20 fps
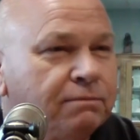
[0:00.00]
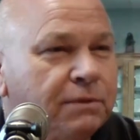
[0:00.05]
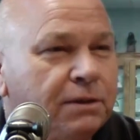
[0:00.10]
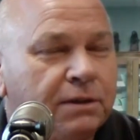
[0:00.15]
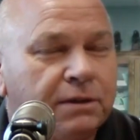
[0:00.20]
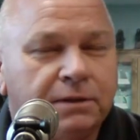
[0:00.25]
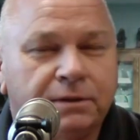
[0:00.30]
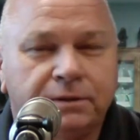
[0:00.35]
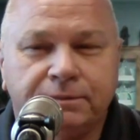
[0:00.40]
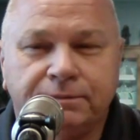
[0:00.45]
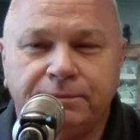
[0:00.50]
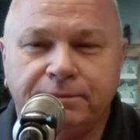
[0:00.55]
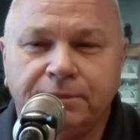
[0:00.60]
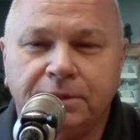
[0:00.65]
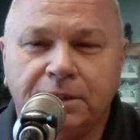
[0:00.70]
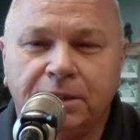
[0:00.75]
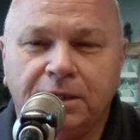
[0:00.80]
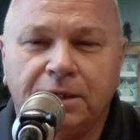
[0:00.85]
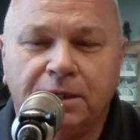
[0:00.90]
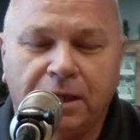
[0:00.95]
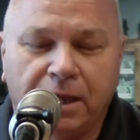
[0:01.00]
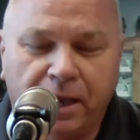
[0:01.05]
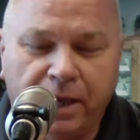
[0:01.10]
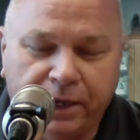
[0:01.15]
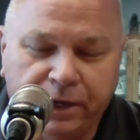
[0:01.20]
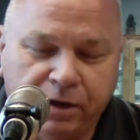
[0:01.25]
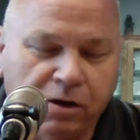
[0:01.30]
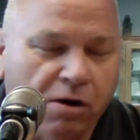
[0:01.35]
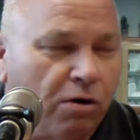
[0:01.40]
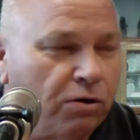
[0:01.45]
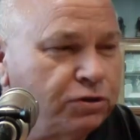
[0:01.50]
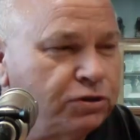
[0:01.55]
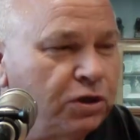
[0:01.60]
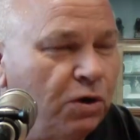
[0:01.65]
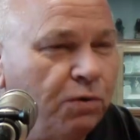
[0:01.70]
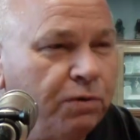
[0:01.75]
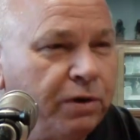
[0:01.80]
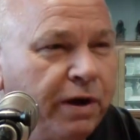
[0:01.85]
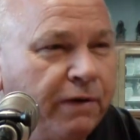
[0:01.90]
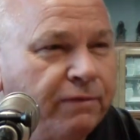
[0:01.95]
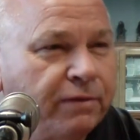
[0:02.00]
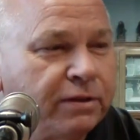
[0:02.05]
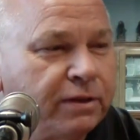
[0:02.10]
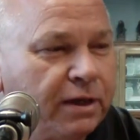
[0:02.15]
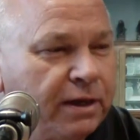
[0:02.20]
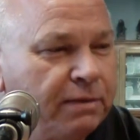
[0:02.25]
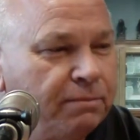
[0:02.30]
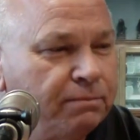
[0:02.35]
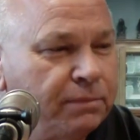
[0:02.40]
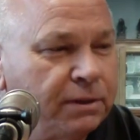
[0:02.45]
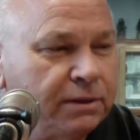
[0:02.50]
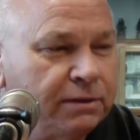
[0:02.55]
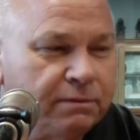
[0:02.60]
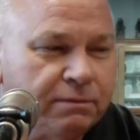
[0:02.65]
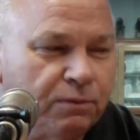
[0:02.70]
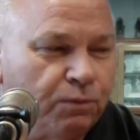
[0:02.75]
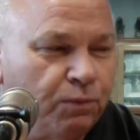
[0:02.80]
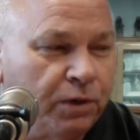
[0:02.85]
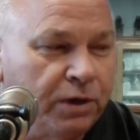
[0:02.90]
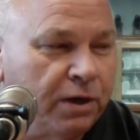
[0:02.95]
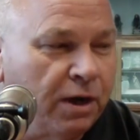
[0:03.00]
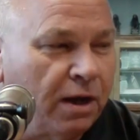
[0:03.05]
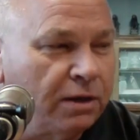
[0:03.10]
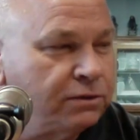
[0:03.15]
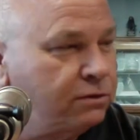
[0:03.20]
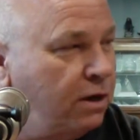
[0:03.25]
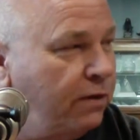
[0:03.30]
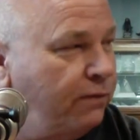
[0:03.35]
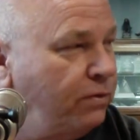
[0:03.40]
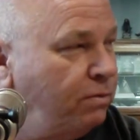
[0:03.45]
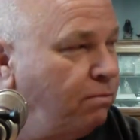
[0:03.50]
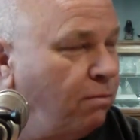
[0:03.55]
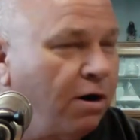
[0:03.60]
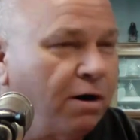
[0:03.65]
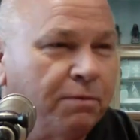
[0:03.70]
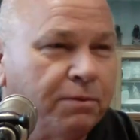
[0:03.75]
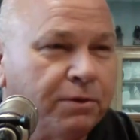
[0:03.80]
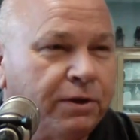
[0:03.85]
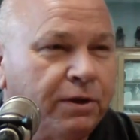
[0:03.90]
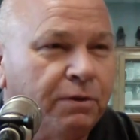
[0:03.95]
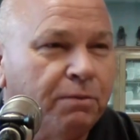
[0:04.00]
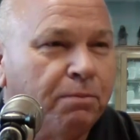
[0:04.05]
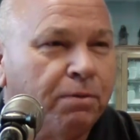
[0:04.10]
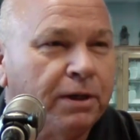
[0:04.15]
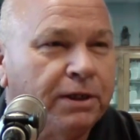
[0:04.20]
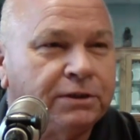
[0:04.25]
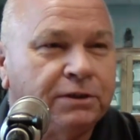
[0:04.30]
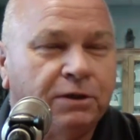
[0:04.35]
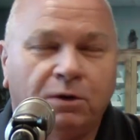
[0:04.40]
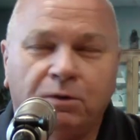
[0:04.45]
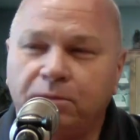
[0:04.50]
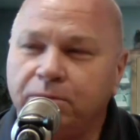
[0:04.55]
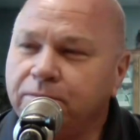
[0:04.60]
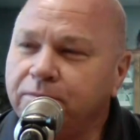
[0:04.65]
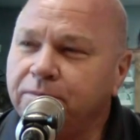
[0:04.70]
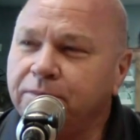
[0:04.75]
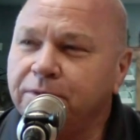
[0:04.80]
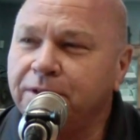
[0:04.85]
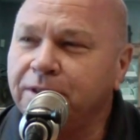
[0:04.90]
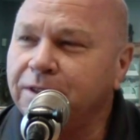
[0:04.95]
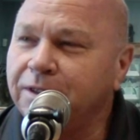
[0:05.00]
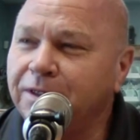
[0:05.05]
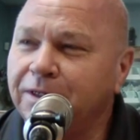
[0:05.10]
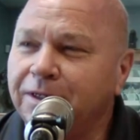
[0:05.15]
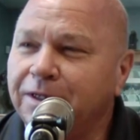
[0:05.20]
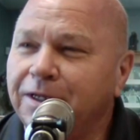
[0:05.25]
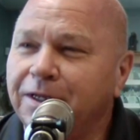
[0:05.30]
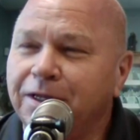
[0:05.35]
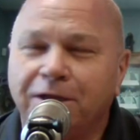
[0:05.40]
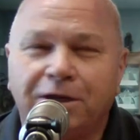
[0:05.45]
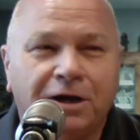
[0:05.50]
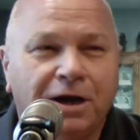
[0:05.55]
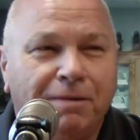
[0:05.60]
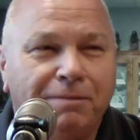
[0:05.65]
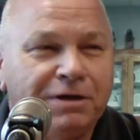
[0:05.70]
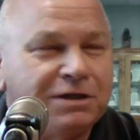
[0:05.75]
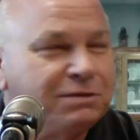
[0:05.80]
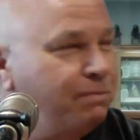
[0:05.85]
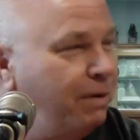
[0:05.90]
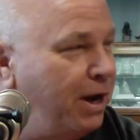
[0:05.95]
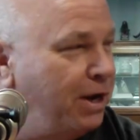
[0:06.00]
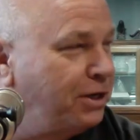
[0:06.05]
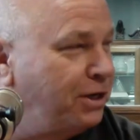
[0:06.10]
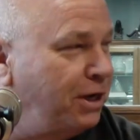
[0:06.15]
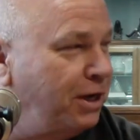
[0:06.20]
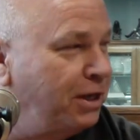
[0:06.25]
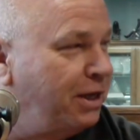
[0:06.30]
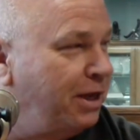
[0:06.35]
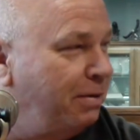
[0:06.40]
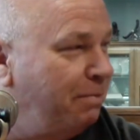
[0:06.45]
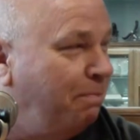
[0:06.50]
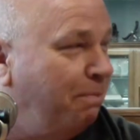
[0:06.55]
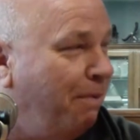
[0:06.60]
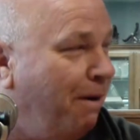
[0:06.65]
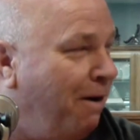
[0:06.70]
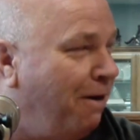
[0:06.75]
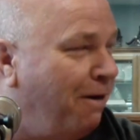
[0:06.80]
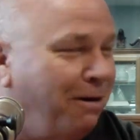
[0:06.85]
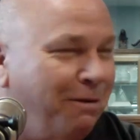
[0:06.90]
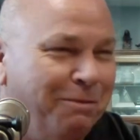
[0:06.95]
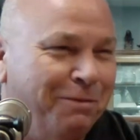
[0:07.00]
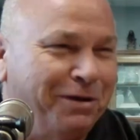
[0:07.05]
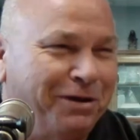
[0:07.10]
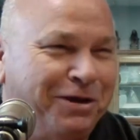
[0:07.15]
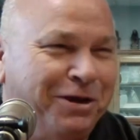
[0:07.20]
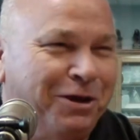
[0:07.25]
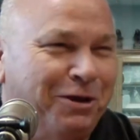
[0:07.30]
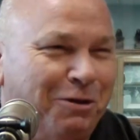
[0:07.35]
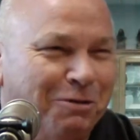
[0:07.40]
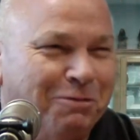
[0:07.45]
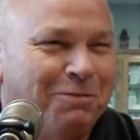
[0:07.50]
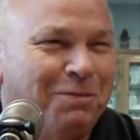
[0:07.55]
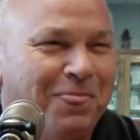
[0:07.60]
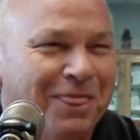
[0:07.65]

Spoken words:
a car show and everything, but we're not serving barbecue. Please don't come expecting to get barbecue.